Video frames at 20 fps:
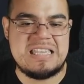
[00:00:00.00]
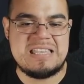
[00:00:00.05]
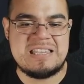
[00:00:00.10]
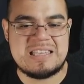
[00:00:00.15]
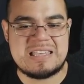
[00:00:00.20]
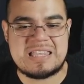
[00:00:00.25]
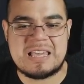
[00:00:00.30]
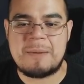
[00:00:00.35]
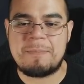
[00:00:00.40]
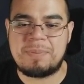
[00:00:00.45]

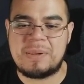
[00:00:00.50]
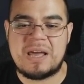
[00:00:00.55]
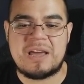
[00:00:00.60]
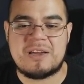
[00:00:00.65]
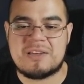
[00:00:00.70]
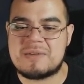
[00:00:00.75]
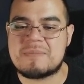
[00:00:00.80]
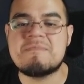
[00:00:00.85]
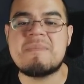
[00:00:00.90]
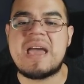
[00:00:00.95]
some
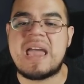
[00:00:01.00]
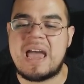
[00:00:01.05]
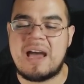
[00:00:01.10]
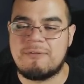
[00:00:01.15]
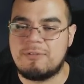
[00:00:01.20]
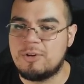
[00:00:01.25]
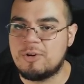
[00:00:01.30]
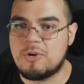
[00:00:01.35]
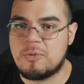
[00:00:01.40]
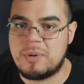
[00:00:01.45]
players may
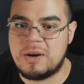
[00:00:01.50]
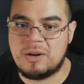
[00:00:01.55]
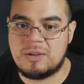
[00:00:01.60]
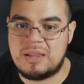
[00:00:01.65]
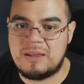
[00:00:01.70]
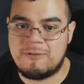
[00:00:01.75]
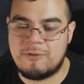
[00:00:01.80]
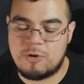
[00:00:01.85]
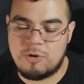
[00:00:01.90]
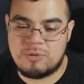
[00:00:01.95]
have a little bit of
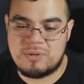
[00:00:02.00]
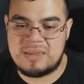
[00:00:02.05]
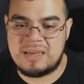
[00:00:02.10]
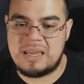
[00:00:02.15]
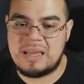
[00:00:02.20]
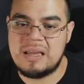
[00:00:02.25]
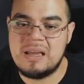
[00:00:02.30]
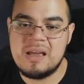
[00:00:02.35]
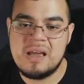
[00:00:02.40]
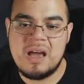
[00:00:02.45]

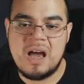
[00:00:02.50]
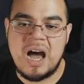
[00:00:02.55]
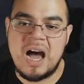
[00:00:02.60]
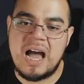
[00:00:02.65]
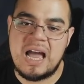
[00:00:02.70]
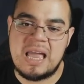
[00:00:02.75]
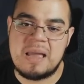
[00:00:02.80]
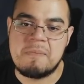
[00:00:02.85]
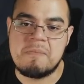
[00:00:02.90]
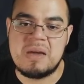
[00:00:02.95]
difficulty
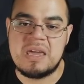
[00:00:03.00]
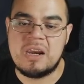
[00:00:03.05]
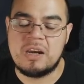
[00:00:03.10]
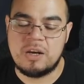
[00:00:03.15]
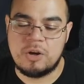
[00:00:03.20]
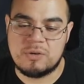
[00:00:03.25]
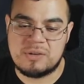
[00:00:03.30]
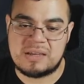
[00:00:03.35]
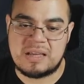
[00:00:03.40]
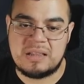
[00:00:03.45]
in meeting
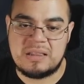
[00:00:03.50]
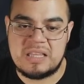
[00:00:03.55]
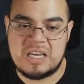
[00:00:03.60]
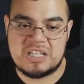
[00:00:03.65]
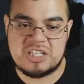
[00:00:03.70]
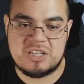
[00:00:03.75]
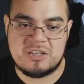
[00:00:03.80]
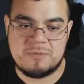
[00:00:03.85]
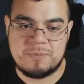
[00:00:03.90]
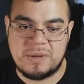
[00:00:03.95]
those
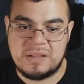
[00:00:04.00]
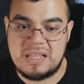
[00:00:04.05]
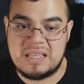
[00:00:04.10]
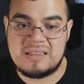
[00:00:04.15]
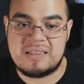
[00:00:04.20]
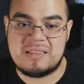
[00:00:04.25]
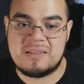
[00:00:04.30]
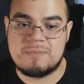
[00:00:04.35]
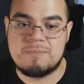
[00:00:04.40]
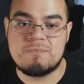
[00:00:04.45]
conditions, but
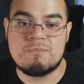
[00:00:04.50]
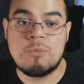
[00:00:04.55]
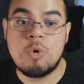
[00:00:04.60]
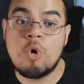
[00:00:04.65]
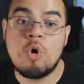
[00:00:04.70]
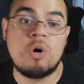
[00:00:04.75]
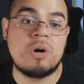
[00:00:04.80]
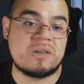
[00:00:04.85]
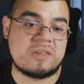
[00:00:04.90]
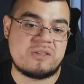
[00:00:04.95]
this is
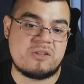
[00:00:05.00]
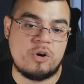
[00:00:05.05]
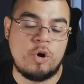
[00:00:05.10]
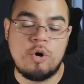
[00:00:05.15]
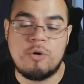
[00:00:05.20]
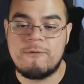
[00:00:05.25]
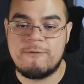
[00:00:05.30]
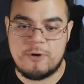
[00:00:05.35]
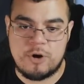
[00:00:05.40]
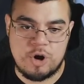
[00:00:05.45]
more
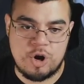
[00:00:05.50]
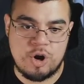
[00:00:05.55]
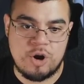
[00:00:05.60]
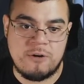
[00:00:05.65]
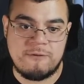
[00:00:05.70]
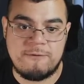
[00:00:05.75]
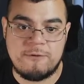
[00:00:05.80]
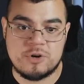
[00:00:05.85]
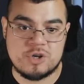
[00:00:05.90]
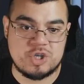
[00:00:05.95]
so for her
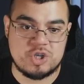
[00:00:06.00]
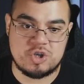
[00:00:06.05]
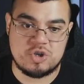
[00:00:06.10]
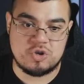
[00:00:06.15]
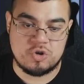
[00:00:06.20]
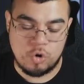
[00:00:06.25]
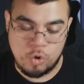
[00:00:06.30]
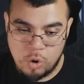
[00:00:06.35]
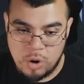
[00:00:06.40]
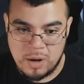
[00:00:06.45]
for
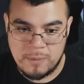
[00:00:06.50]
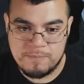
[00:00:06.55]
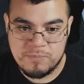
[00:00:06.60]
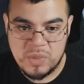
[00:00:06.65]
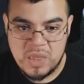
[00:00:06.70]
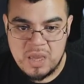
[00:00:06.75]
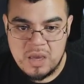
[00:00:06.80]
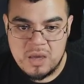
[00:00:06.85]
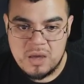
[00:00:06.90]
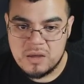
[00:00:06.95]
sure.
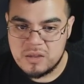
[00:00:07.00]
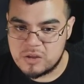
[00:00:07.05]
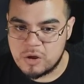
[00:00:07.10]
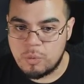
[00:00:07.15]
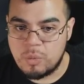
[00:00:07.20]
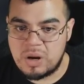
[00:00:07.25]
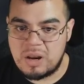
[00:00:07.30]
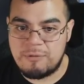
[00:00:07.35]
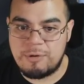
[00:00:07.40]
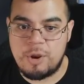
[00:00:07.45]
So
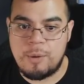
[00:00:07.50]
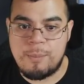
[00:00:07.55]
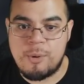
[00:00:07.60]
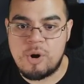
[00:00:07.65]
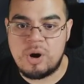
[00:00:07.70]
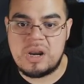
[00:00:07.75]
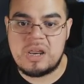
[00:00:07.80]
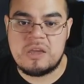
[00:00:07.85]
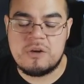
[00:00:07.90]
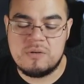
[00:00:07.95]
whenever the
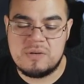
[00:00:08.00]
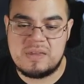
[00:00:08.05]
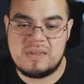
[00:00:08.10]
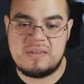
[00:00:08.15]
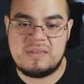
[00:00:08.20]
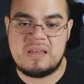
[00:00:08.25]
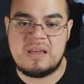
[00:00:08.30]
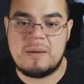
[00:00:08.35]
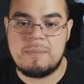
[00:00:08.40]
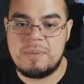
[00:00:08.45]
party uses
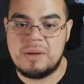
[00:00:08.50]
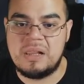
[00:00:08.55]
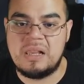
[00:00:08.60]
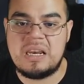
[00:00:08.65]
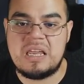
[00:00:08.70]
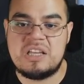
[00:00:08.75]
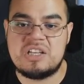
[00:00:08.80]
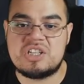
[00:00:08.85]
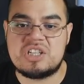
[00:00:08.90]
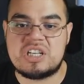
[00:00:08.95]
the
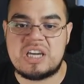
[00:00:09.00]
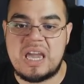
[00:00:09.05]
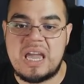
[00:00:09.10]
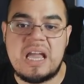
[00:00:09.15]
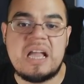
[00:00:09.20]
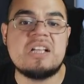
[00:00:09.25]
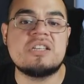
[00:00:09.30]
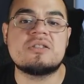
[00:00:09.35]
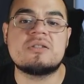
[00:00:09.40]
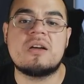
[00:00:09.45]
ability
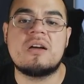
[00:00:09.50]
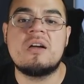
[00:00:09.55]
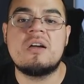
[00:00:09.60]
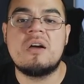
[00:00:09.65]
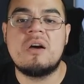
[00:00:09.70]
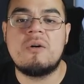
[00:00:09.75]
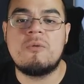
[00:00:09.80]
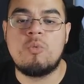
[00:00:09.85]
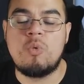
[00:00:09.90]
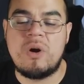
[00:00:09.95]
change
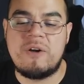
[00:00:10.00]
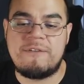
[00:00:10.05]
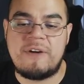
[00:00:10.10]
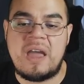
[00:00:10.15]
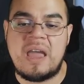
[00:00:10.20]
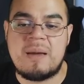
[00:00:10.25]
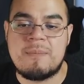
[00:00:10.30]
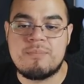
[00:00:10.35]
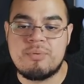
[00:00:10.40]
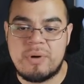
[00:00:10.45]
with
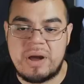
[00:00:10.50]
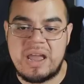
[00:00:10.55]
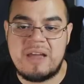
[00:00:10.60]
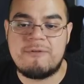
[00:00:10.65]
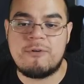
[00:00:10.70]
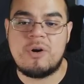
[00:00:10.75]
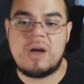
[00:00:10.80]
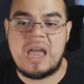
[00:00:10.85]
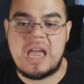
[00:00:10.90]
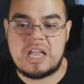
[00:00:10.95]
a brave
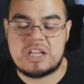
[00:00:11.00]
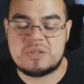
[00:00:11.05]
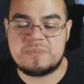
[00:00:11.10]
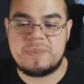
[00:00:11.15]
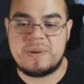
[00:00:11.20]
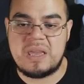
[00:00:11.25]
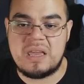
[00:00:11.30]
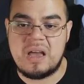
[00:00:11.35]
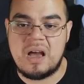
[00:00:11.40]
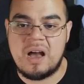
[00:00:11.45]
or
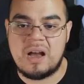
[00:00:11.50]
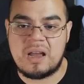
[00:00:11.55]
HP